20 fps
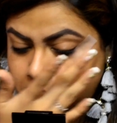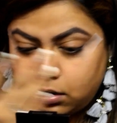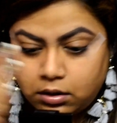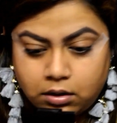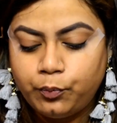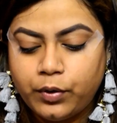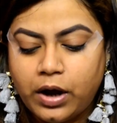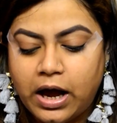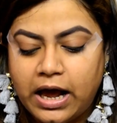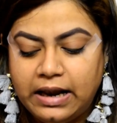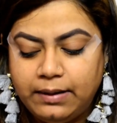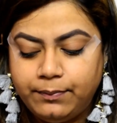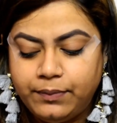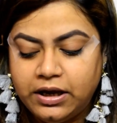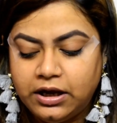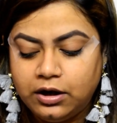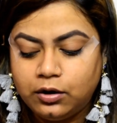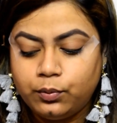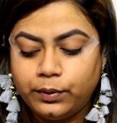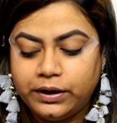I'll
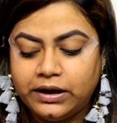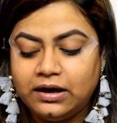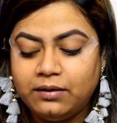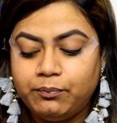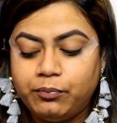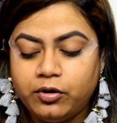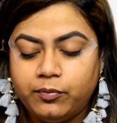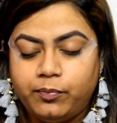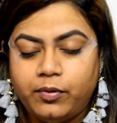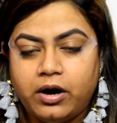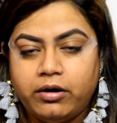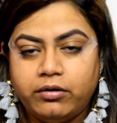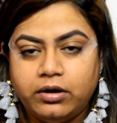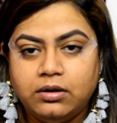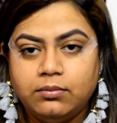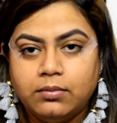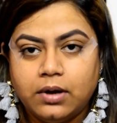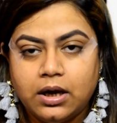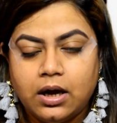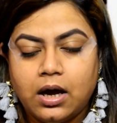be quickly
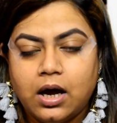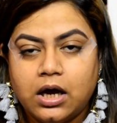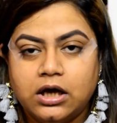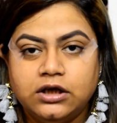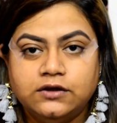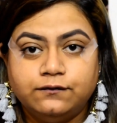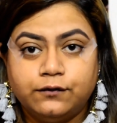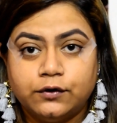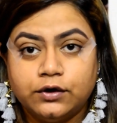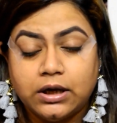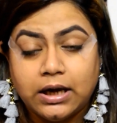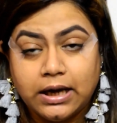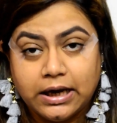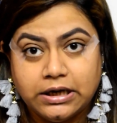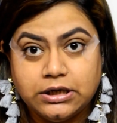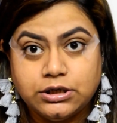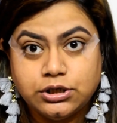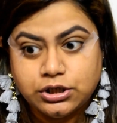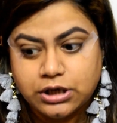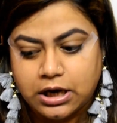preparing my eyes for the
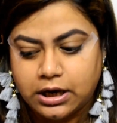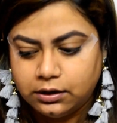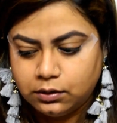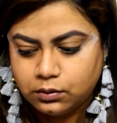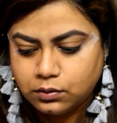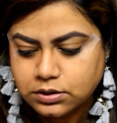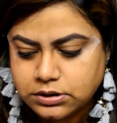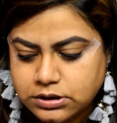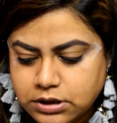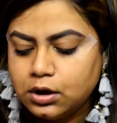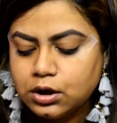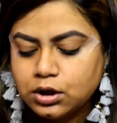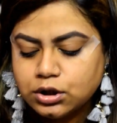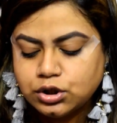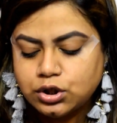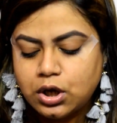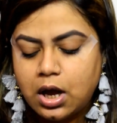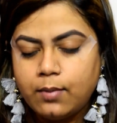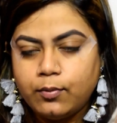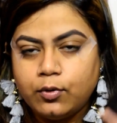eyeshadows.
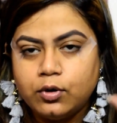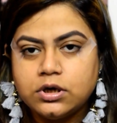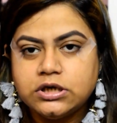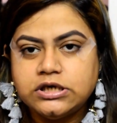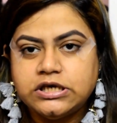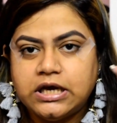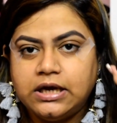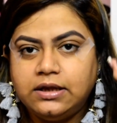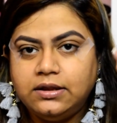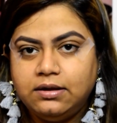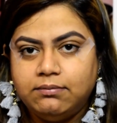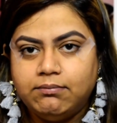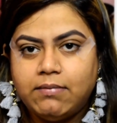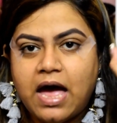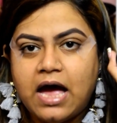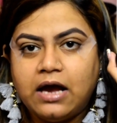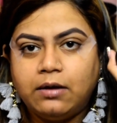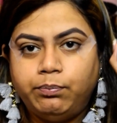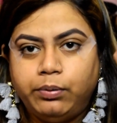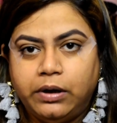So I'm going to take the
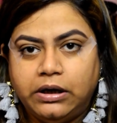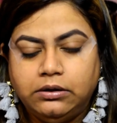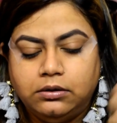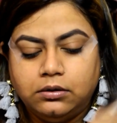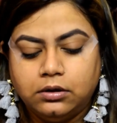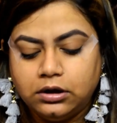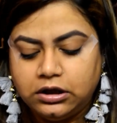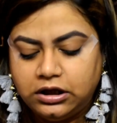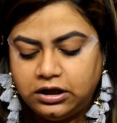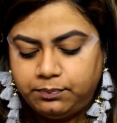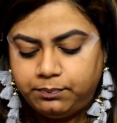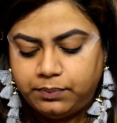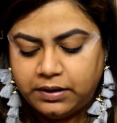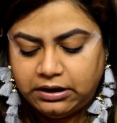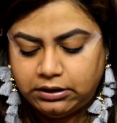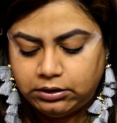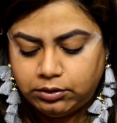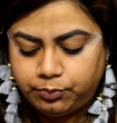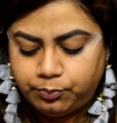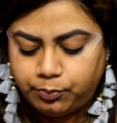MAC Painterly
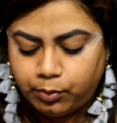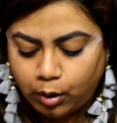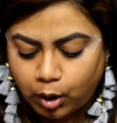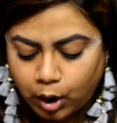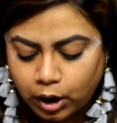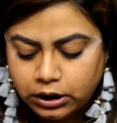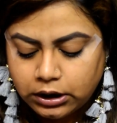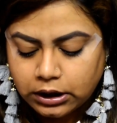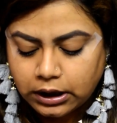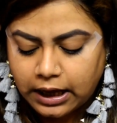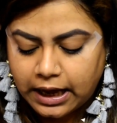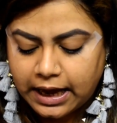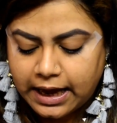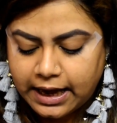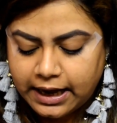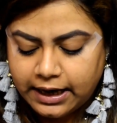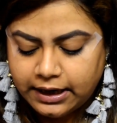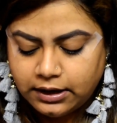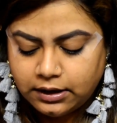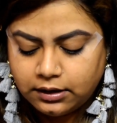Paintpot
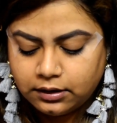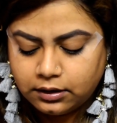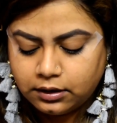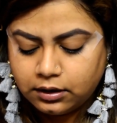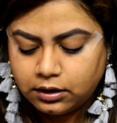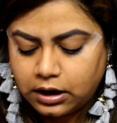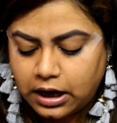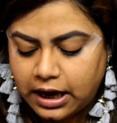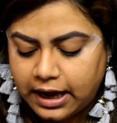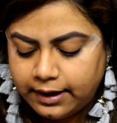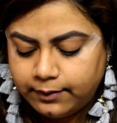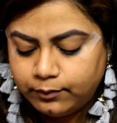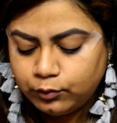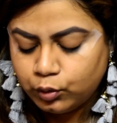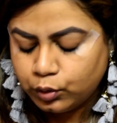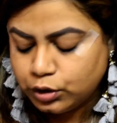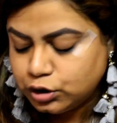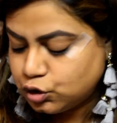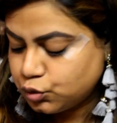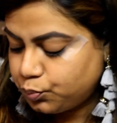and I'm
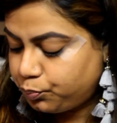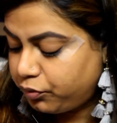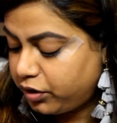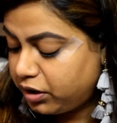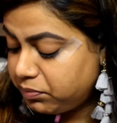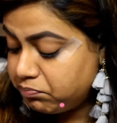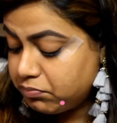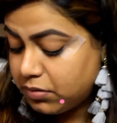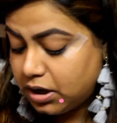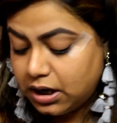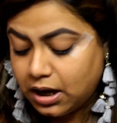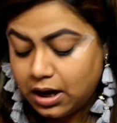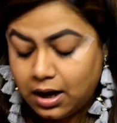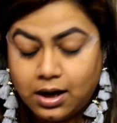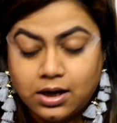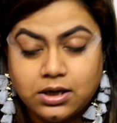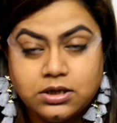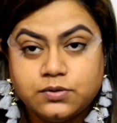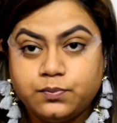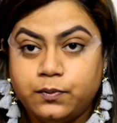going to prep my
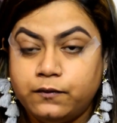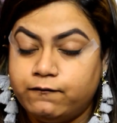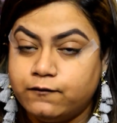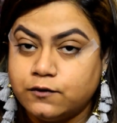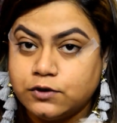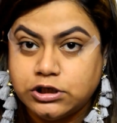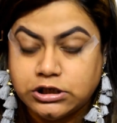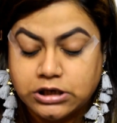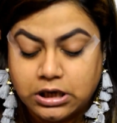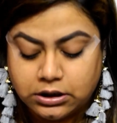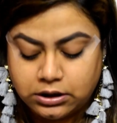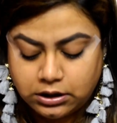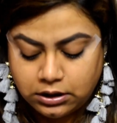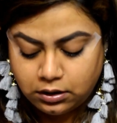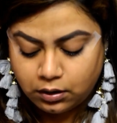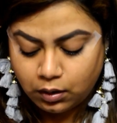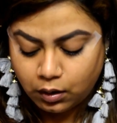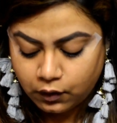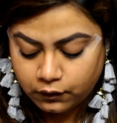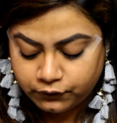eyes before starting
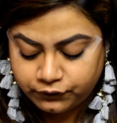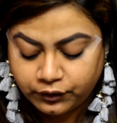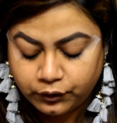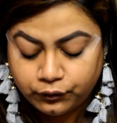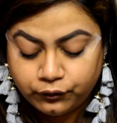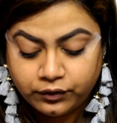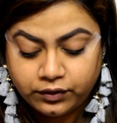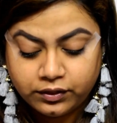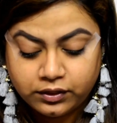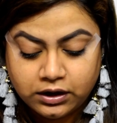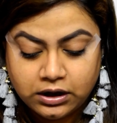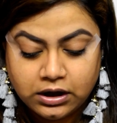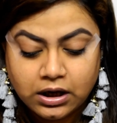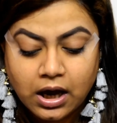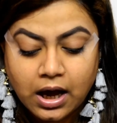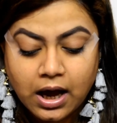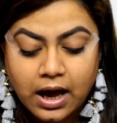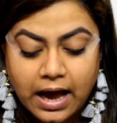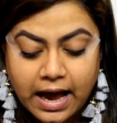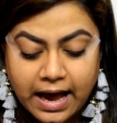off with the
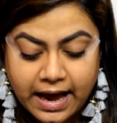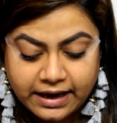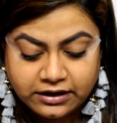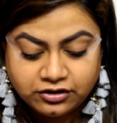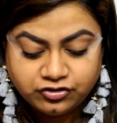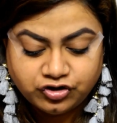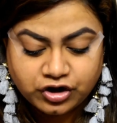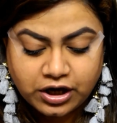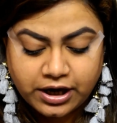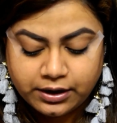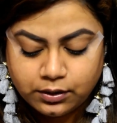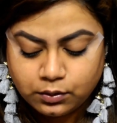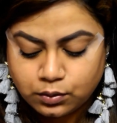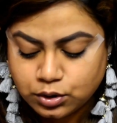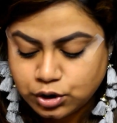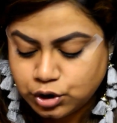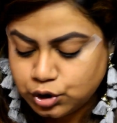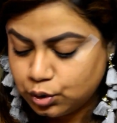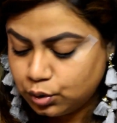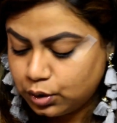
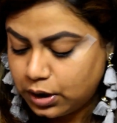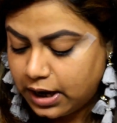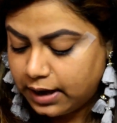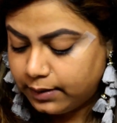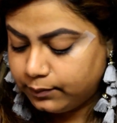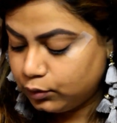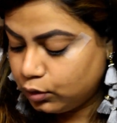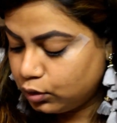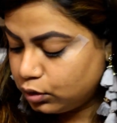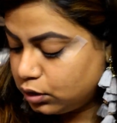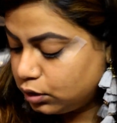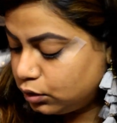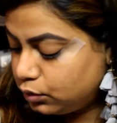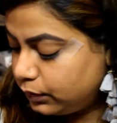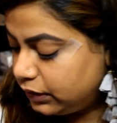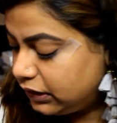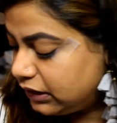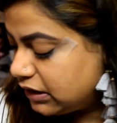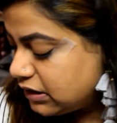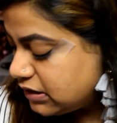eyeshadow. So I'm going to
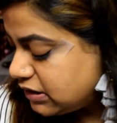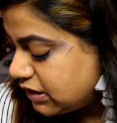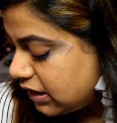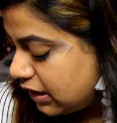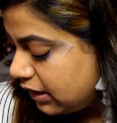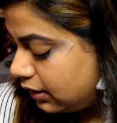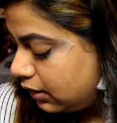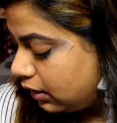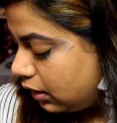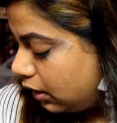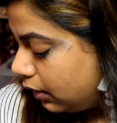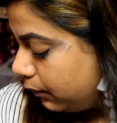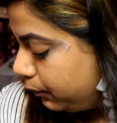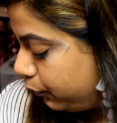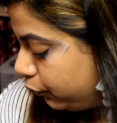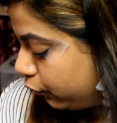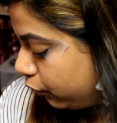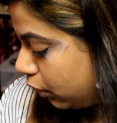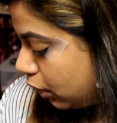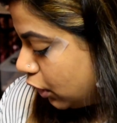quickly take a
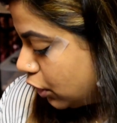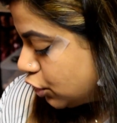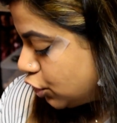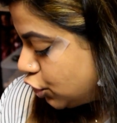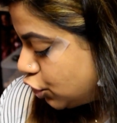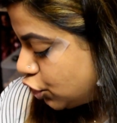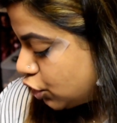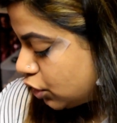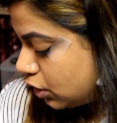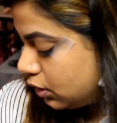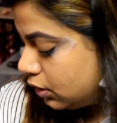brush.